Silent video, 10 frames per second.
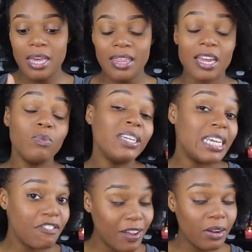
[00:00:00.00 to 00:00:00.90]
then we
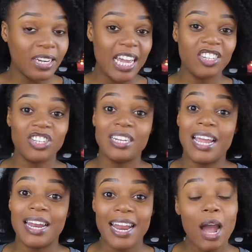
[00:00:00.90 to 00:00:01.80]
did foundation,
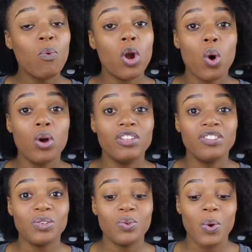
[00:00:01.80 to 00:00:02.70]
and now we're on
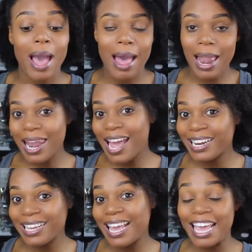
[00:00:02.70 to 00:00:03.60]
to
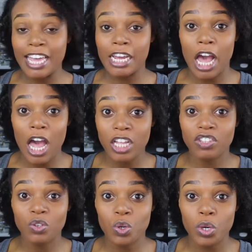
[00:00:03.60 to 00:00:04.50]
highlighting and
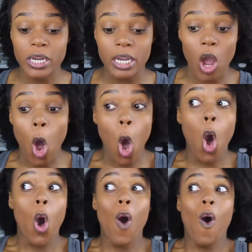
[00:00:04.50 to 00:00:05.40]
contouring.
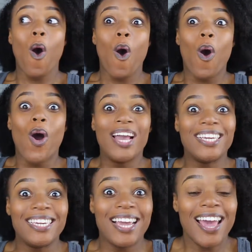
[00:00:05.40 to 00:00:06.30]

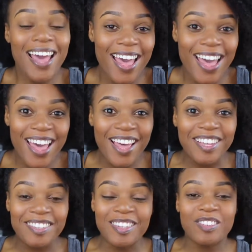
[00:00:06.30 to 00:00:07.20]

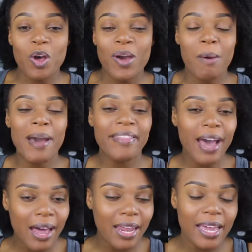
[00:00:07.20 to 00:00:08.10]
Yes! So am I the
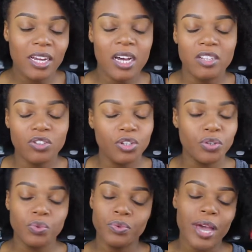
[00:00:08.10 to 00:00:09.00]
highlight and contour
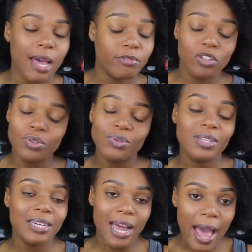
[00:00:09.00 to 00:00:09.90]
guru?
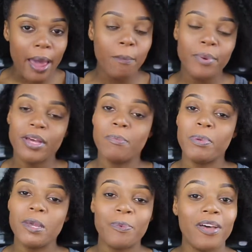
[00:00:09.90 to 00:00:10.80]
Absolutely not, but
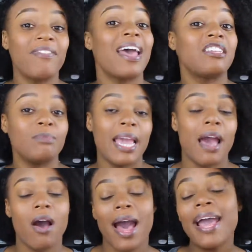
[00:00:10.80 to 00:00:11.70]
people have asked me
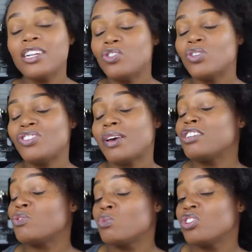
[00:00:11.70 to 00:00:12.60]
how I do it, so I
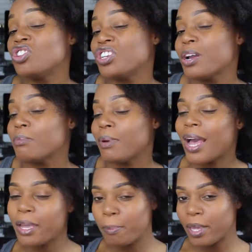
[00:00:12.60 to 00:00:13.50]
just want to share
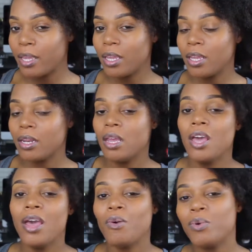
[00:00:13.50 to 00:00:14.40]
my opinion
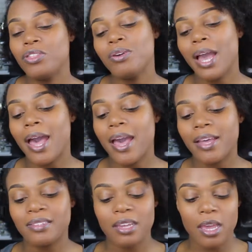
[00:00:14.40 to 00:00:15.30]
with you
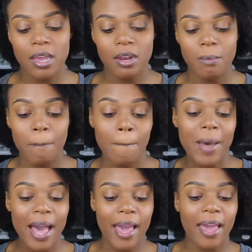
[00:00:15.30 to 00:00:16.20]
guys and
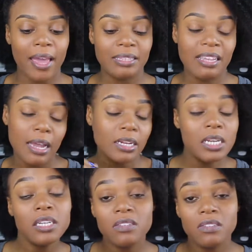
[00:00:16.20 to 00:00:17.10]
my
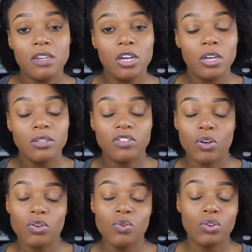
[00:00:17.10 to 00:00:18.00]
techniques
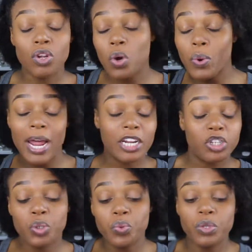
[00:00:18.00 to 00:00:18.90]
so you'll know what I
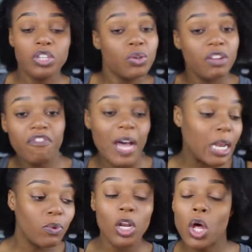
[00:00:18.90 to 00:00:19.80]
do and you can
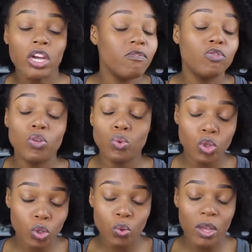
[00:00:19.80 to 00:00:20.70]
follow along if you
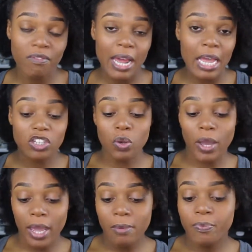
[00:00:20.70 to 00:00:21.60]
choose to. If not, it's
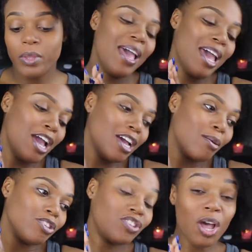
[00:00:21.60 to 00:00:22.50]
okay.
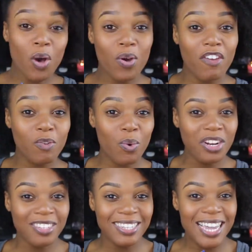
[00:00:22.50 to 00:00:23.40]
So if you
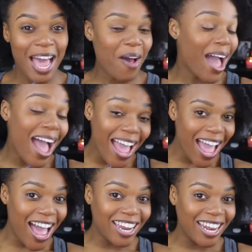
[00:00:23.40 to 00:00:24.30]
want to see how I
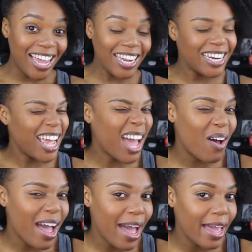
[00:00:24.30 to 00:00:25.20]
highlight and
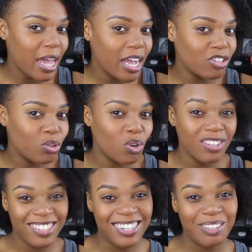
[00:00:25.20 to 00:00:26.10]
how I contour,
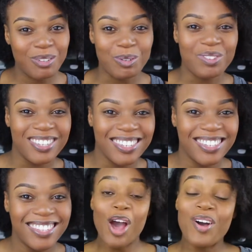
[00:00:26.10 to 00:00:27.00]
stay tuned.
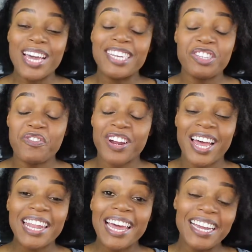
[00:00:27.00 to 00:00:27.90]
Okay, so for
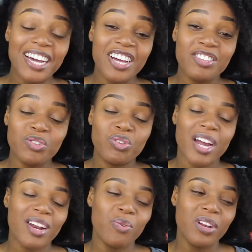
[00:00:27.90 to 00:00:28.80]
highlight and contour,
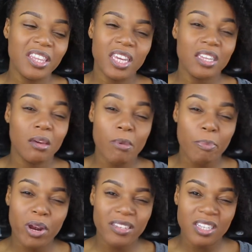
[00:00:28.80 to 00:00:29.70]
I don't really think that my
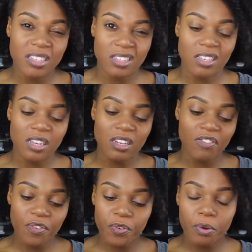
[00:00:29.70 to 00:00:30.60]
process is any
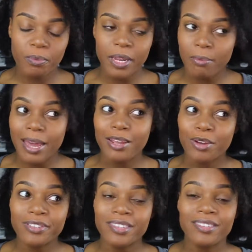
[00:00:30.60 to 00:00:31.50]
different from anybody
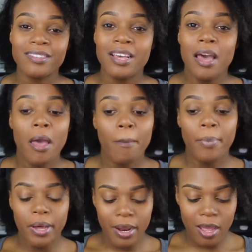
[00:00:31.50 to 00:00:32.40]
else's,
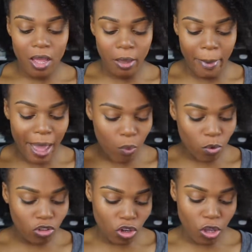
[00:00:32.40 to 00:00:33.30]
but I
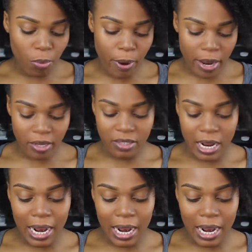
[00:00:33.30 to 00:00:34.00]
will show you the products that I